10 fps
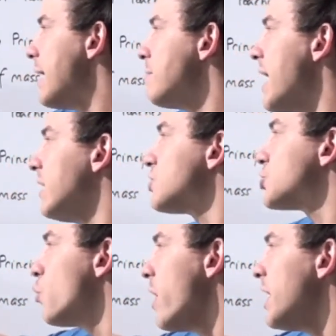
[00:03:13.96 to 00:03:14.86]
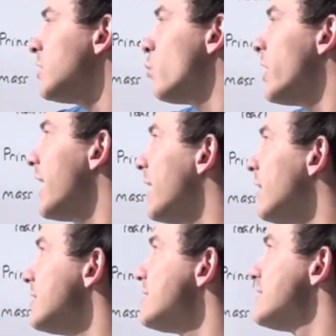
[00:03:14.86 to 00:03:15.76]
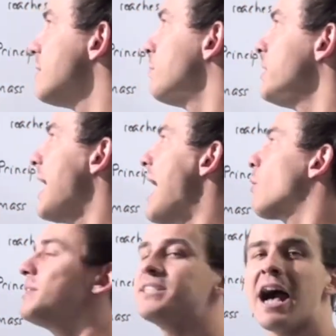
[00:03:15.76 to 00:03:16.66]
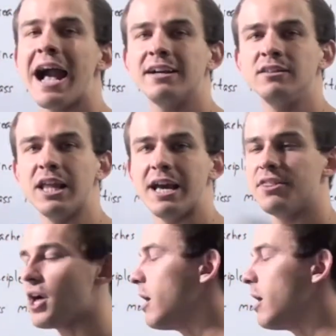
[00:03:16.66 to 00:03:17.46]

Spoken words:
ml squared, where L is simply our entire length